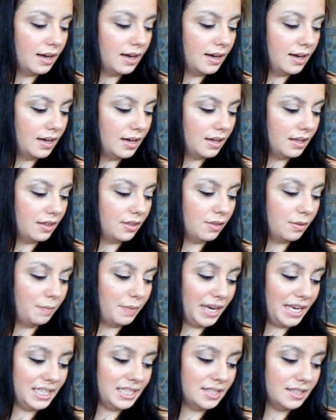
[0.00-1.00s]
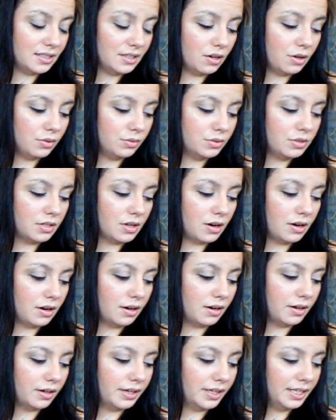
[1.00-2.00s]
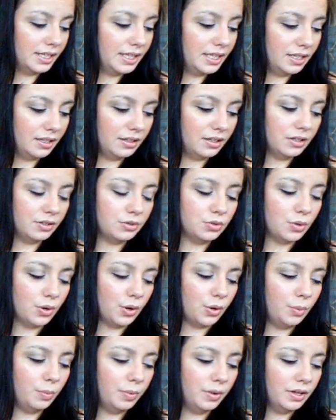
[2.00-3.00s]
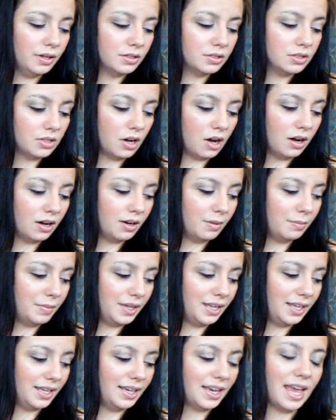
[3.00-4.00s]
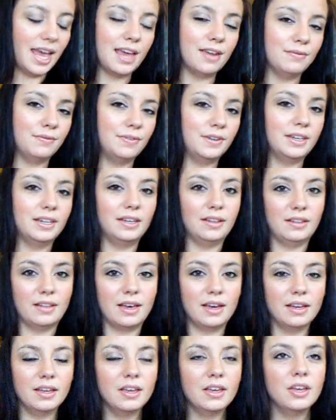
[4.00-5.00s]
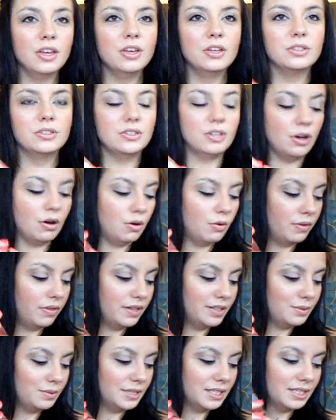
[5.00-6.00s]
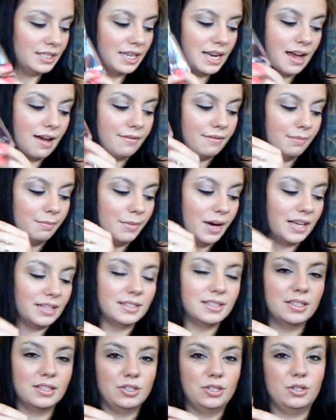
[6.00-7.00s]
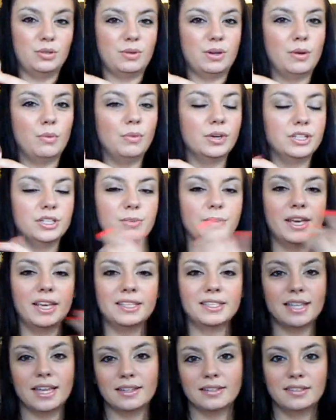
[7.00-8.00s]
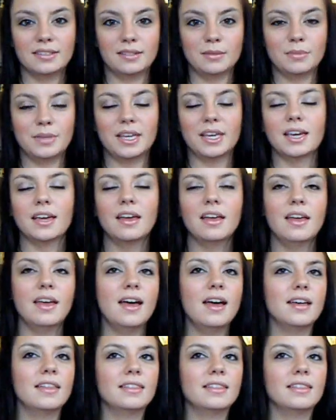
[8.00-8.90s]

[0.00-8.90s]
Uh, the base notes are heliotrope, tonka bean, and vanilla. So this one doesn't have a musk to it, which makes sense to me.